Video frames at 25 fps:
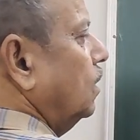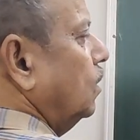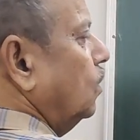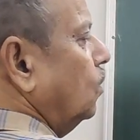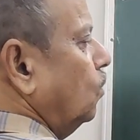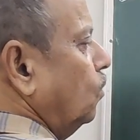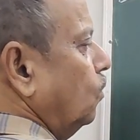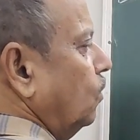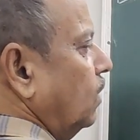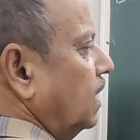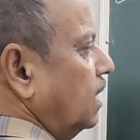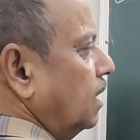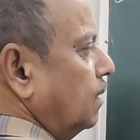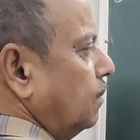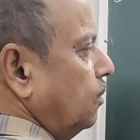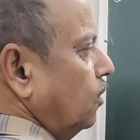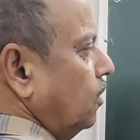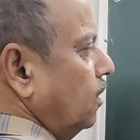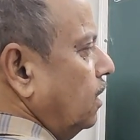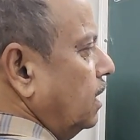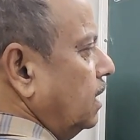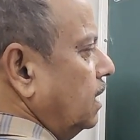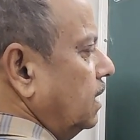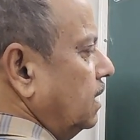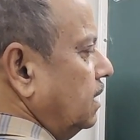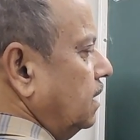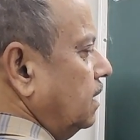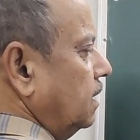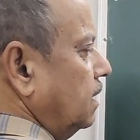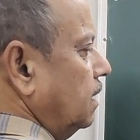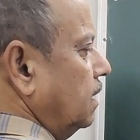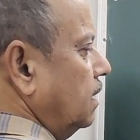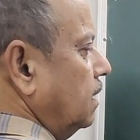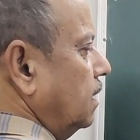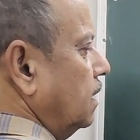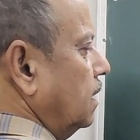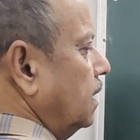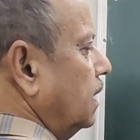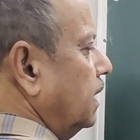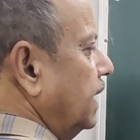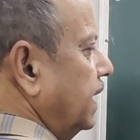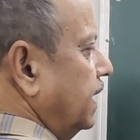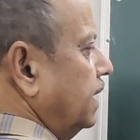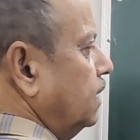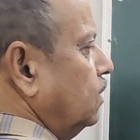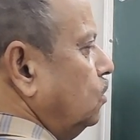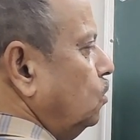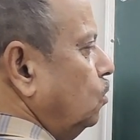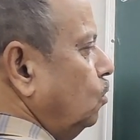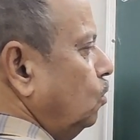1 upon,
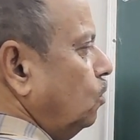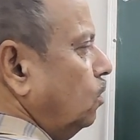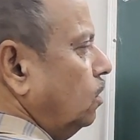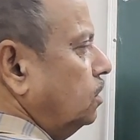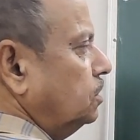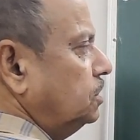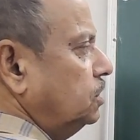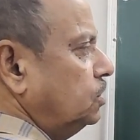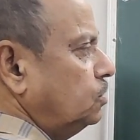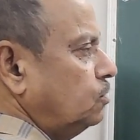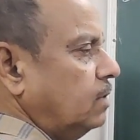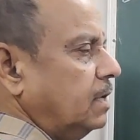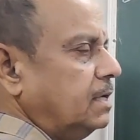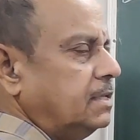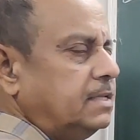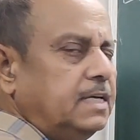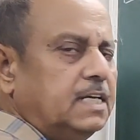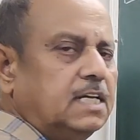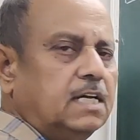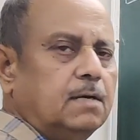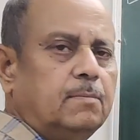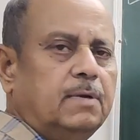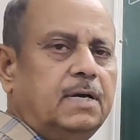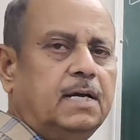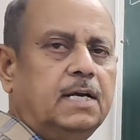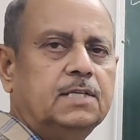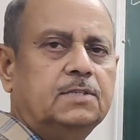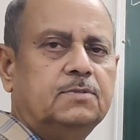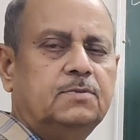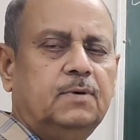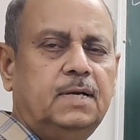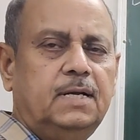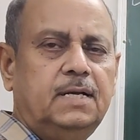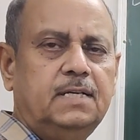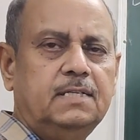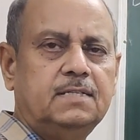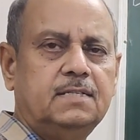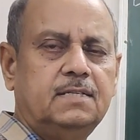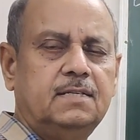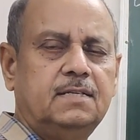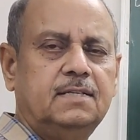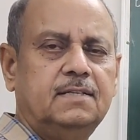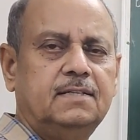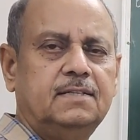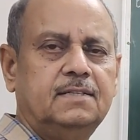and 2 cos square theta minus 1 is